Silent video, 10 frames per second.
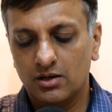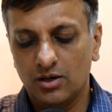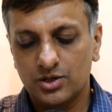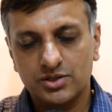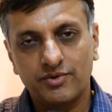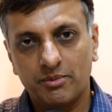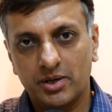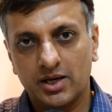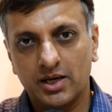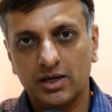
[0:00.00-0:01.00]
loss of
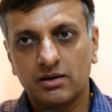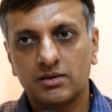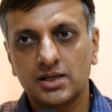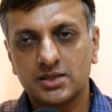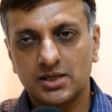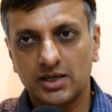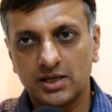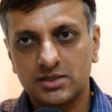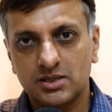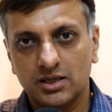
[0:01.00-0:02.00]
appetite, things
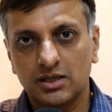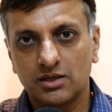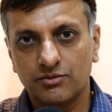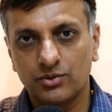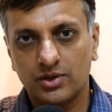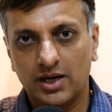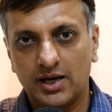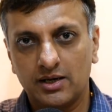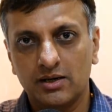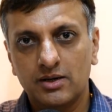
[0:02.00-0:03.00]
getting stuck in the food
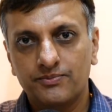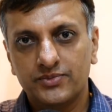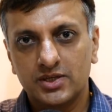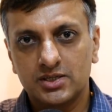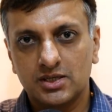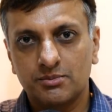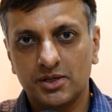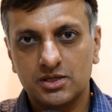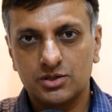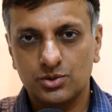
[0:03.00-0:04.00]
tract. These are the
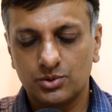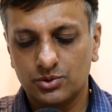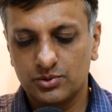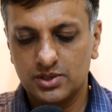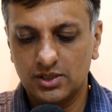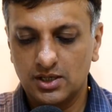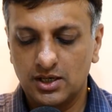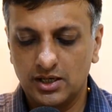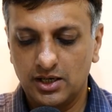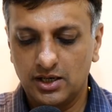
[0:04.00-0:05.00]
patients who
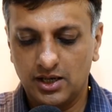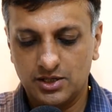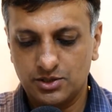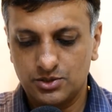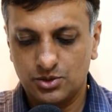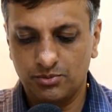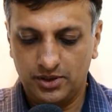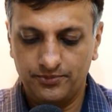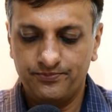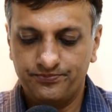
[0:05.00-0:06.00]
generally need a gastroscopy.